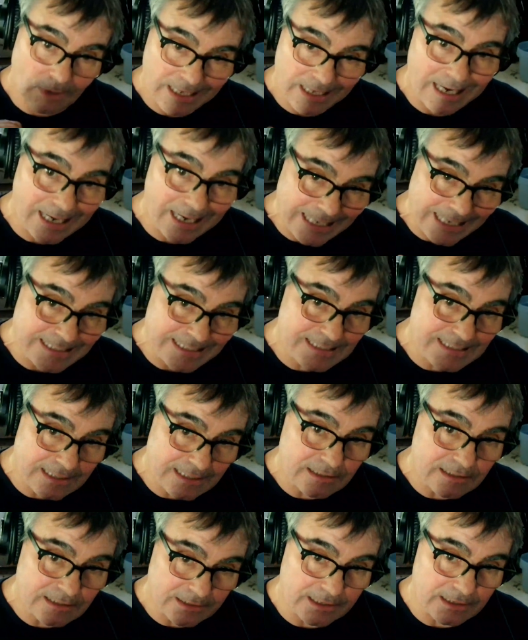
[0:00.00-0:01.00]

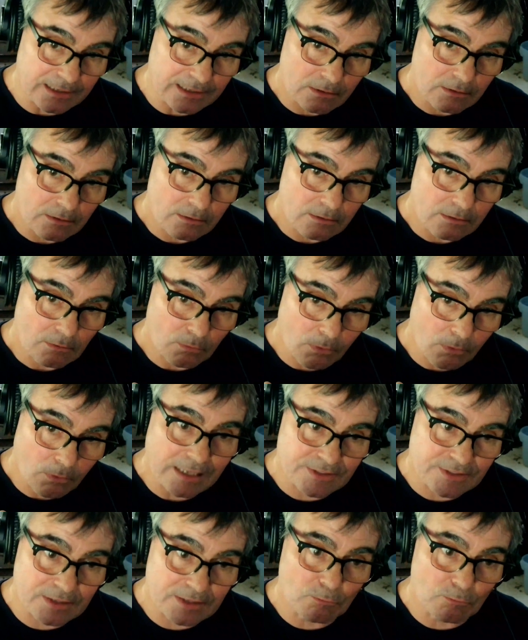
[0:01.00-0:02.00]
ideally
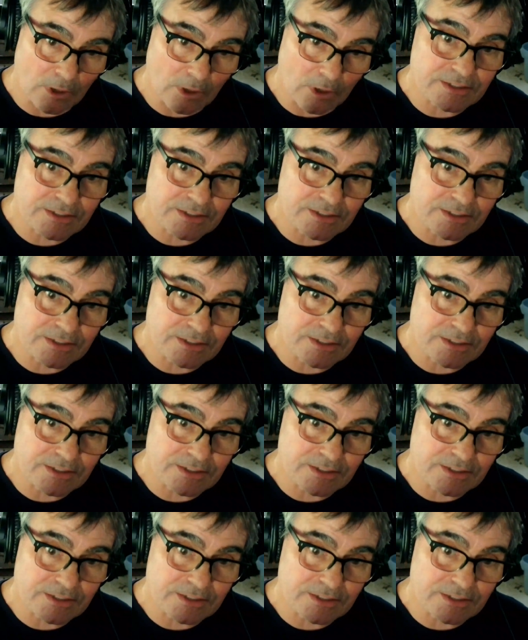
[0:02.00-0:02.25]
Watson wants